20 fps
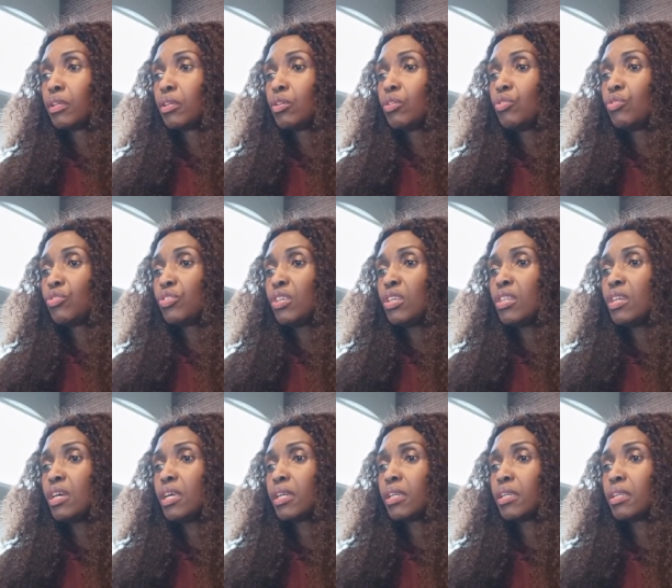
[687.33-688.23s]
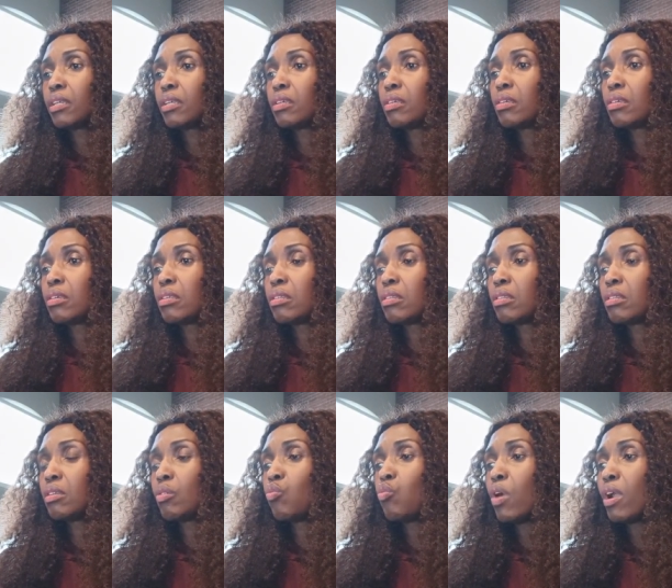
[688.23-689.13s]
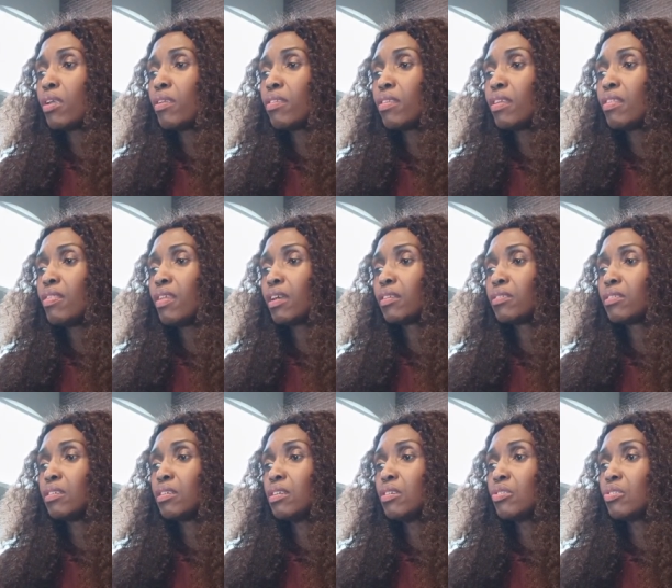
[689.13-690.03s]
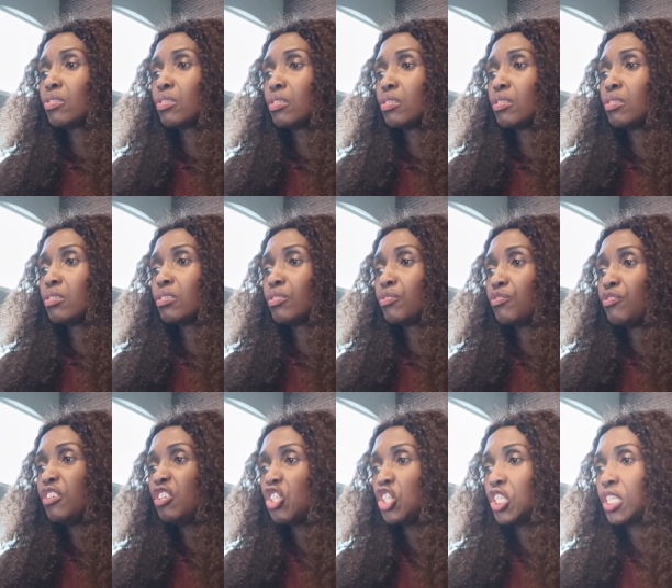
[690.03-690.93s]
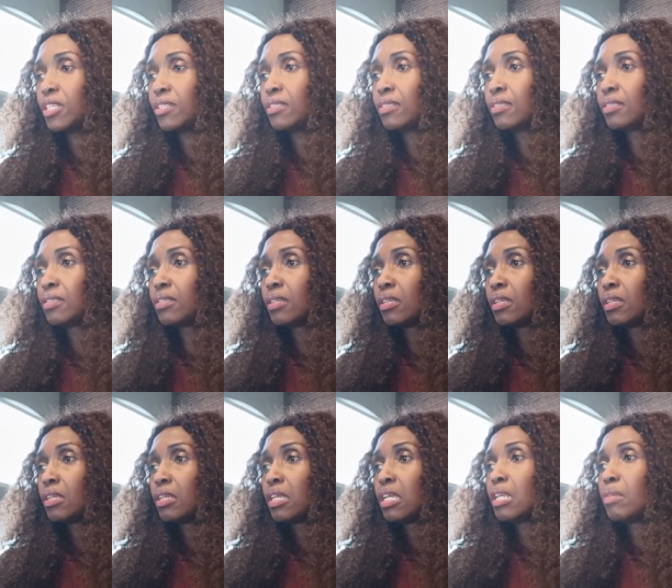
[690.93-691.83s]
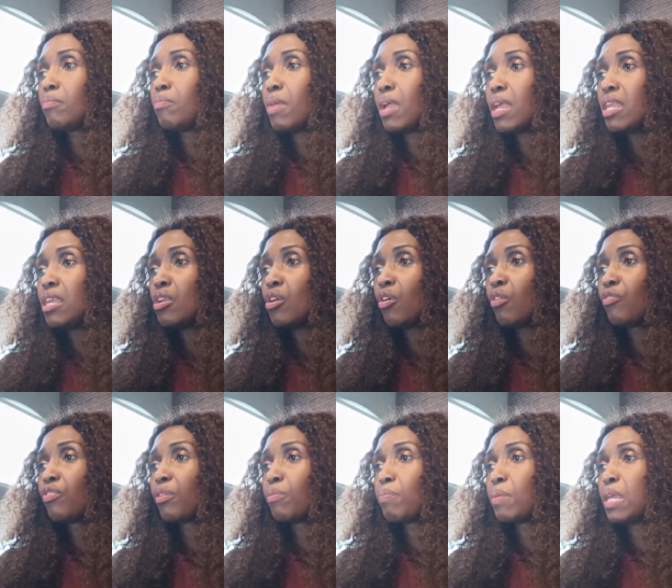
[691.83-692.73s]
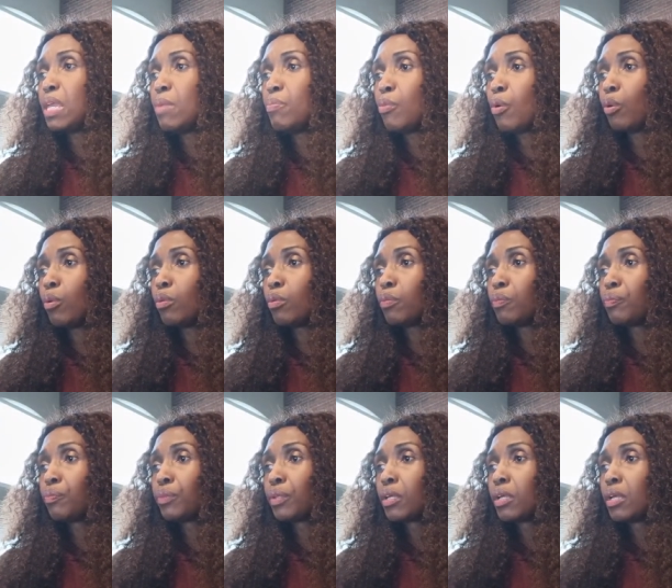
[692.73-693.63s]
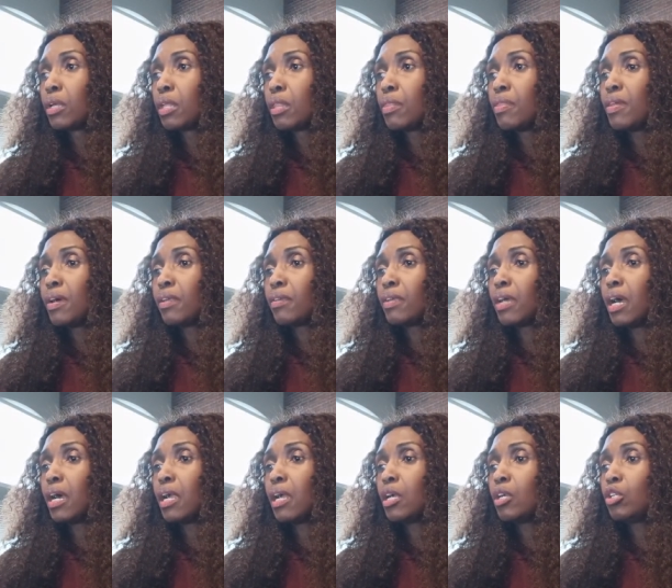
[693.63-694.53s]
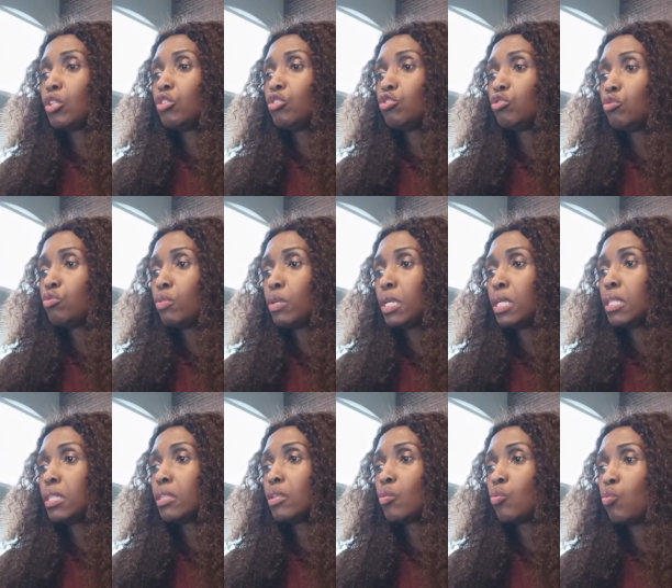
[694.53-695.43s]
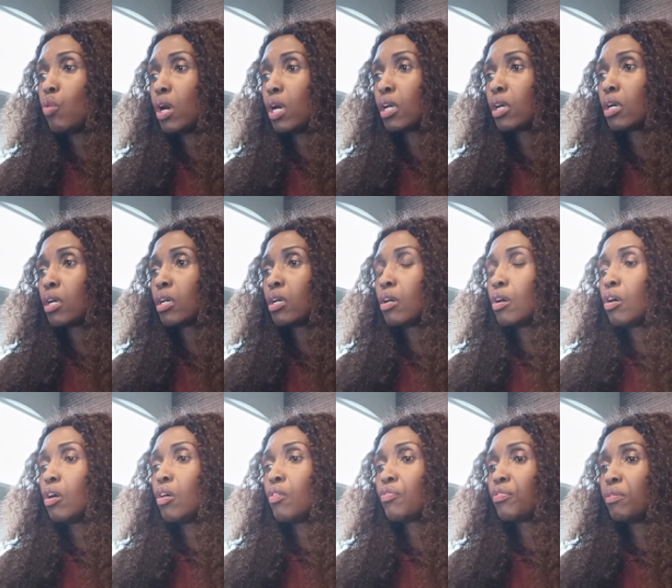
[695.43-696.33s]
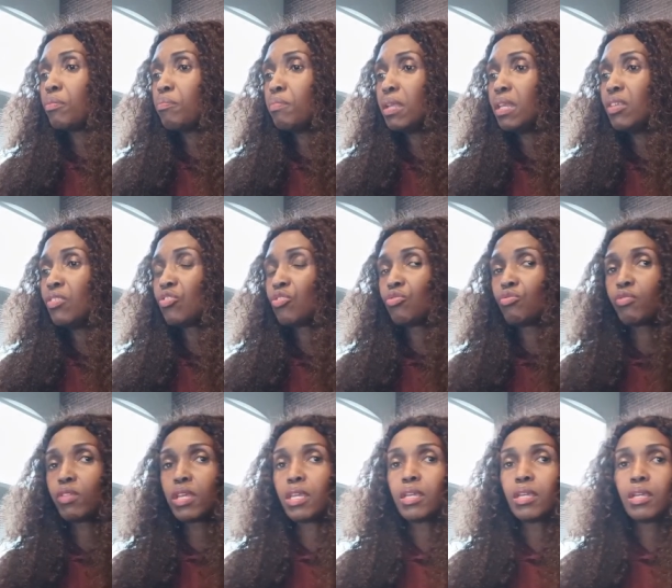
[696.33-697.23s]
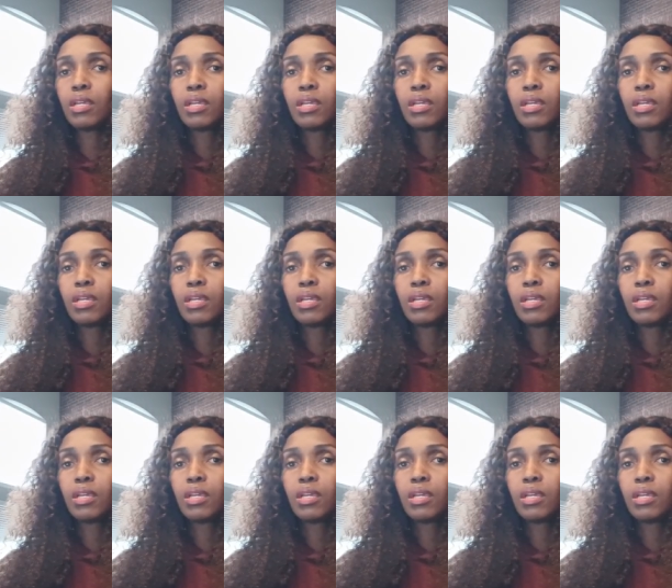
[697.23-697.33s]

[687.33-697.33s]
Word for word: you see that the one thing that is deficient in many of the people that are doing the work of the ministry